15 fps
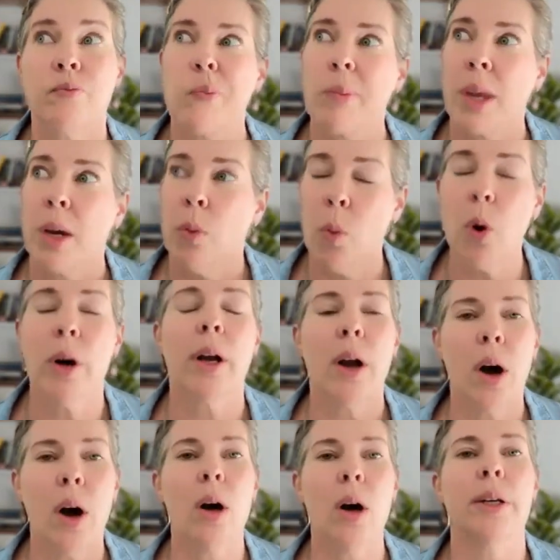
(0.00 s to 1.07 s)
work
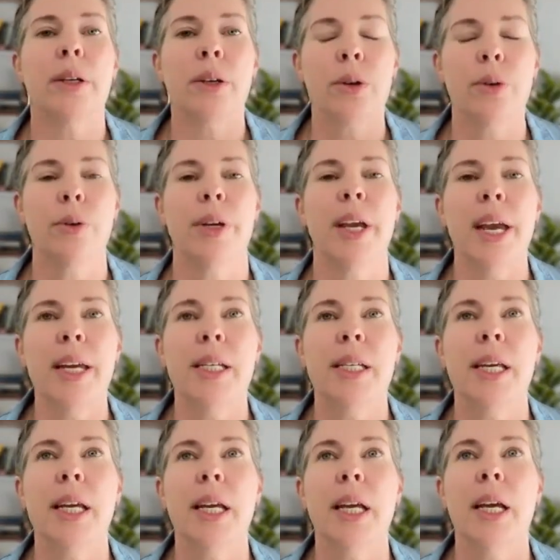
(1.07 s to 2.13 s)
on
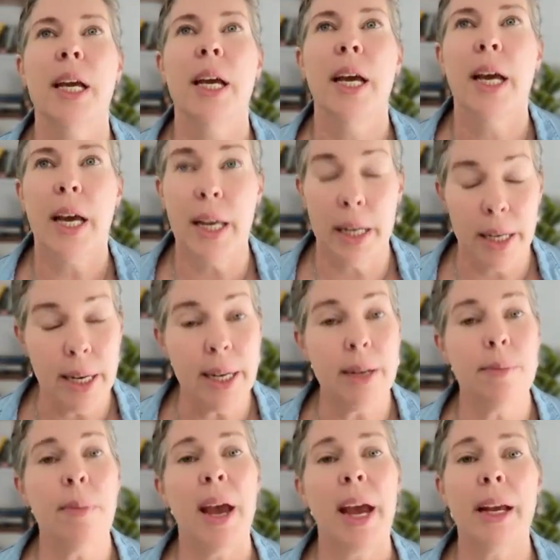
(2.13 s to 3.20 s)
creating a
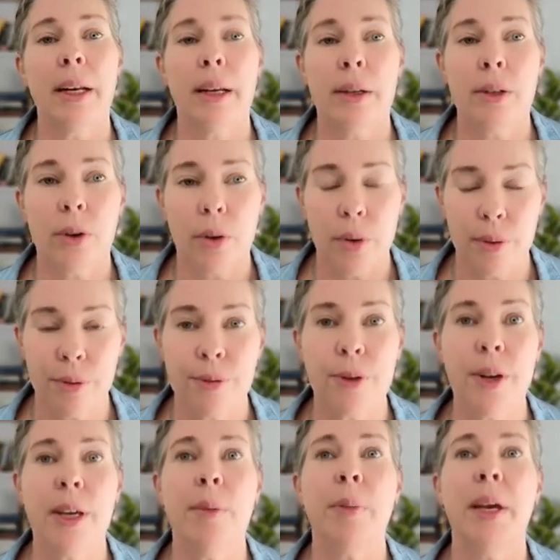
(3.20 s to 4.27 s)
lead magnet or a
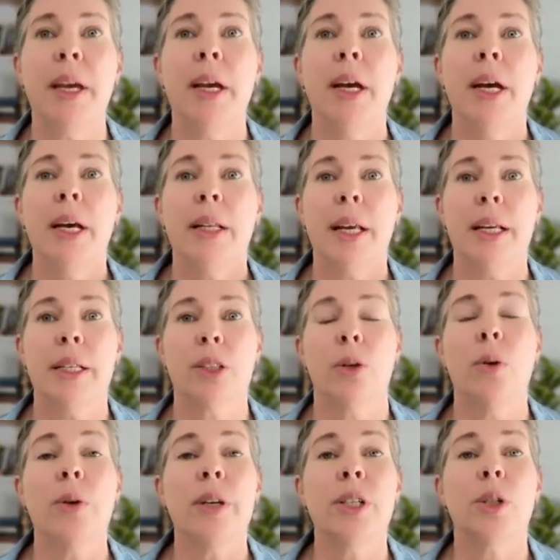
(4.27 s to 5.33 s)
freebie that's
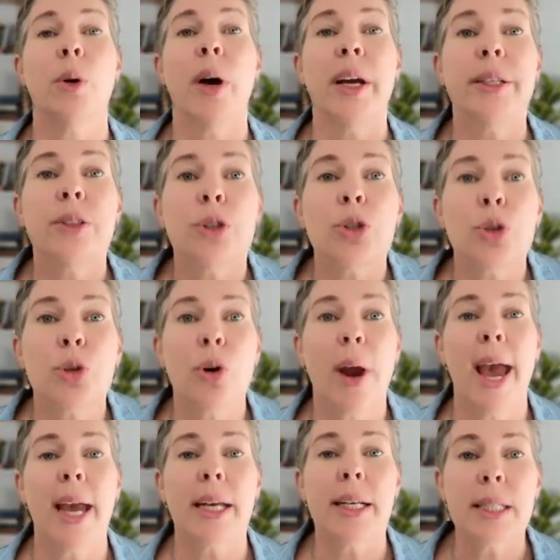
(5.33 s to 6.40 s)
going to
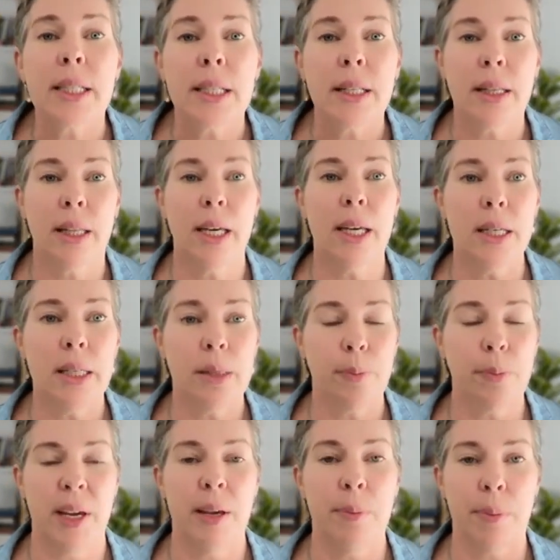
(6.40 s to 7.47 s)
attract these
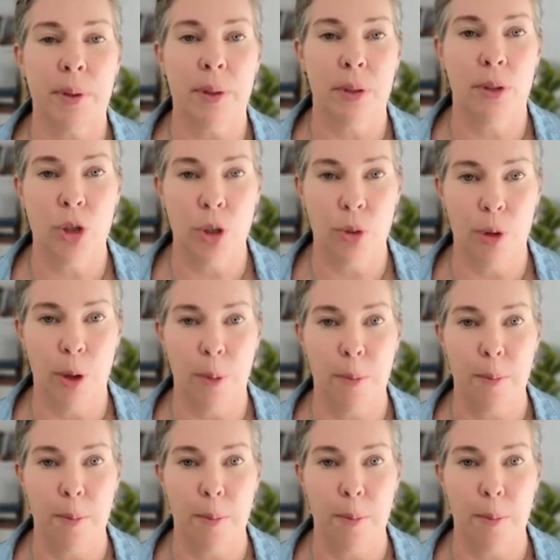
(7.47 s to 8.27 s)
people to you.